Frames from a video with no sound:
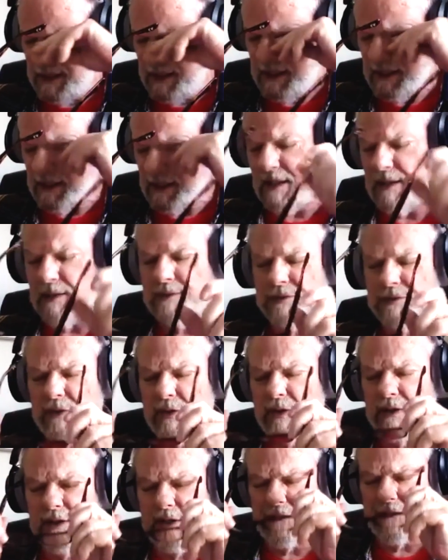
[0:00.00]
the. Uh,
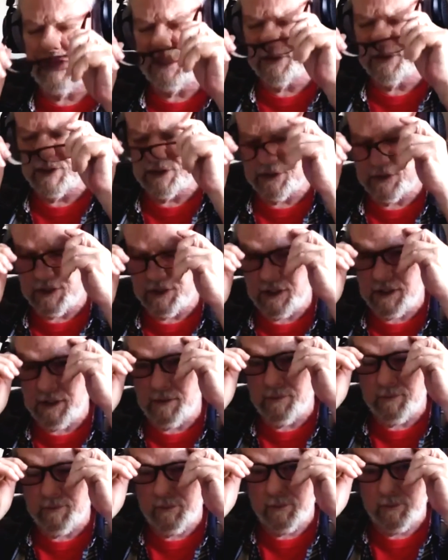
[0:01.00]
sorry, I need these to
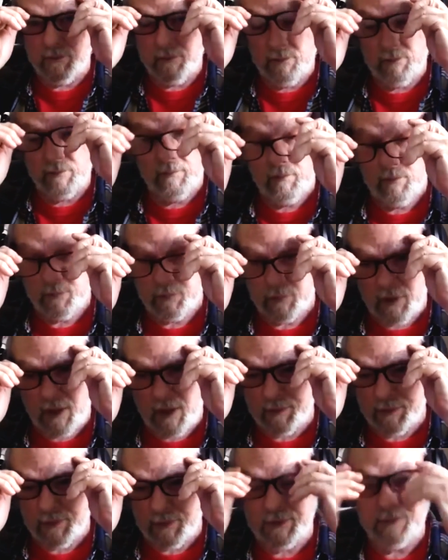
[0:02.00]
see
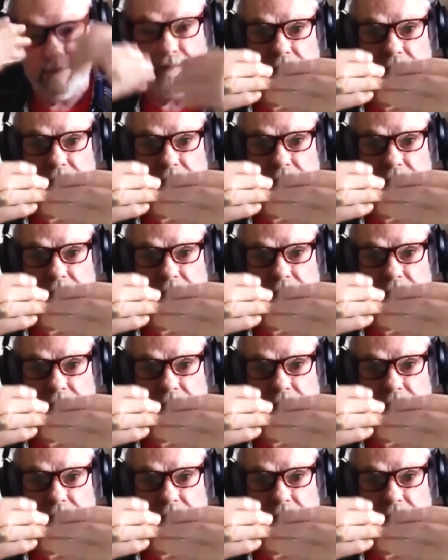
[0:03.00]
properly